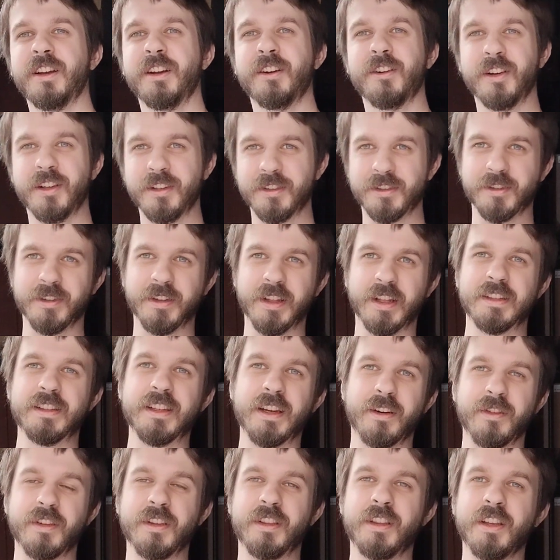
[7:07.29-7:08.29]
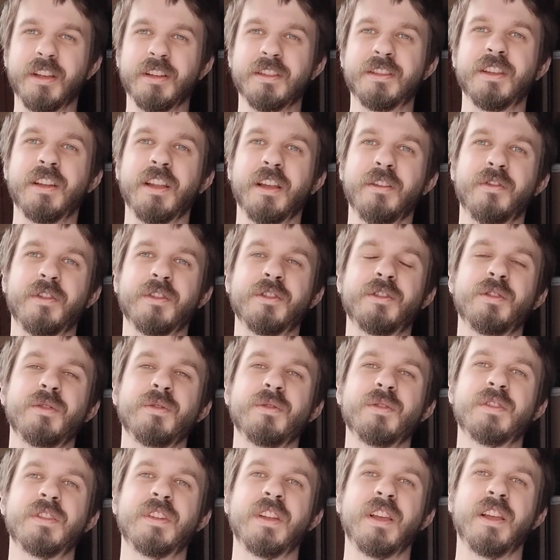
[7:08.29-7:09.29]
All right, so that's everything today for
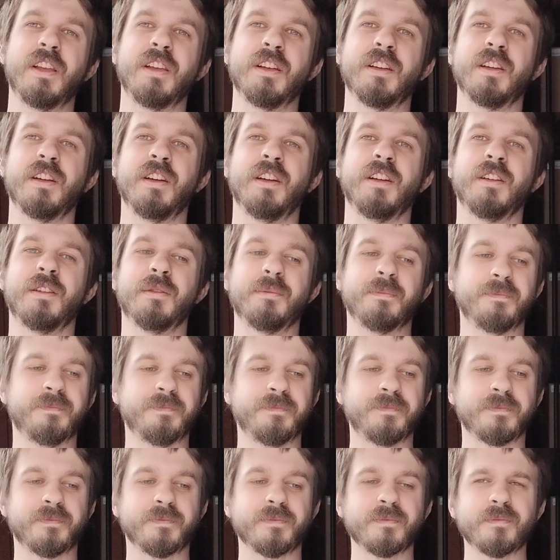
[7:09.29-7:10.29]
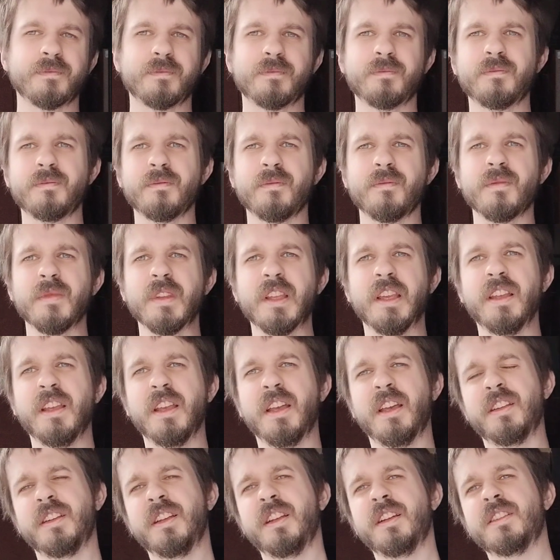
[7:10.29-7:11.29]
Tuesday.
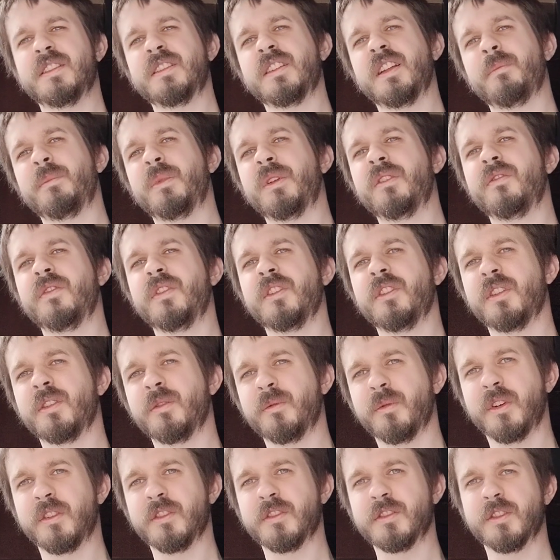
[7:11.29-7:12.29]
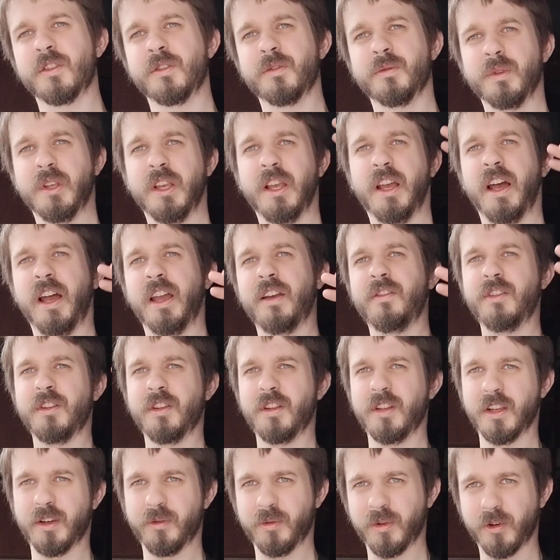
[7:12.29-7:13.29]
Yeah, Annetta's not been feeling well, so I have to
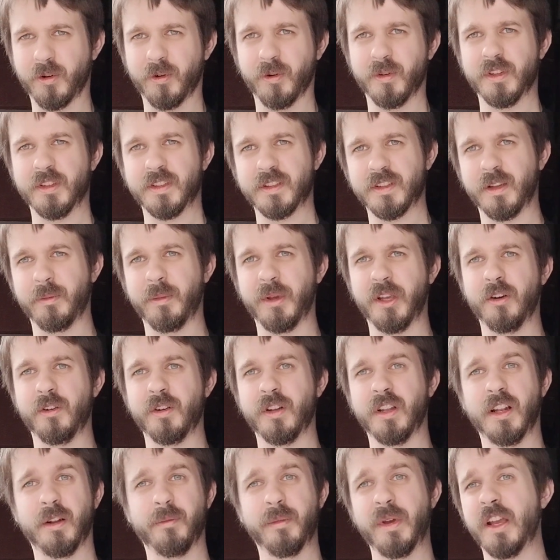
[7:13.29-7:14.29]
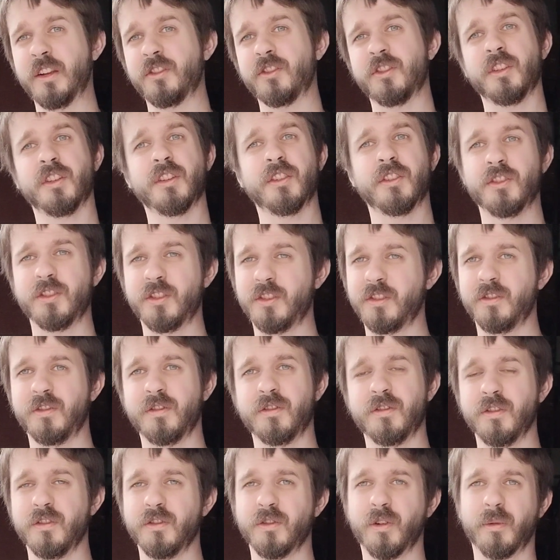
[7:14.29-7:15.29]
like record this on my own, and I'm actually gonna just,
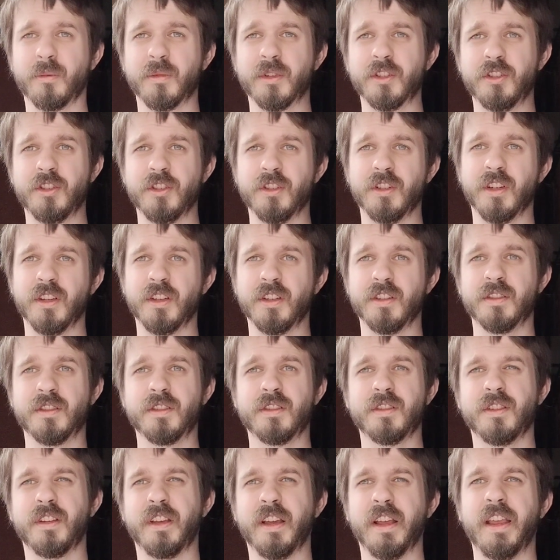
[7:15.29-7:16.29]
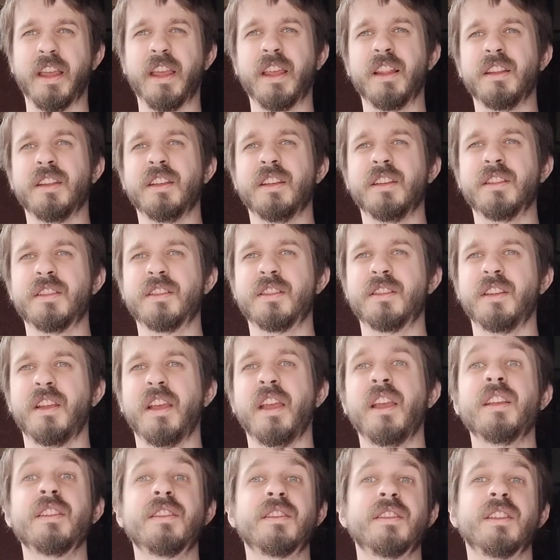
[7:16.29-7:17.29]
normally she does like at least
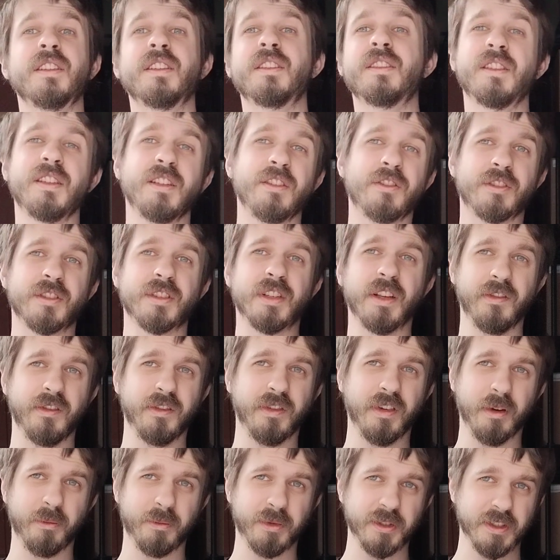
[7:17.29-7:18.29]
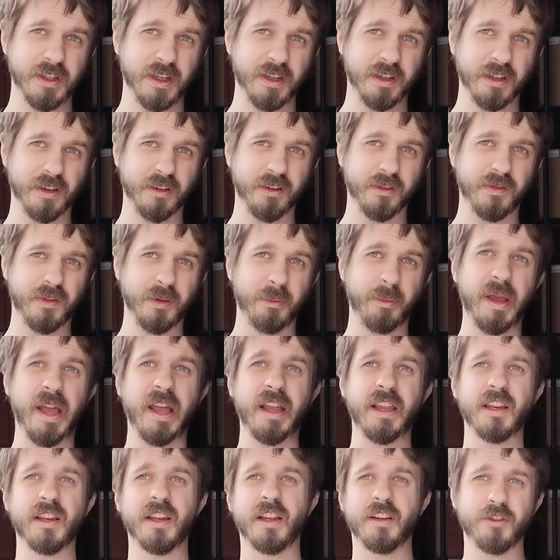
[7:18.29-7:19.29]
60 or 75% of the packing.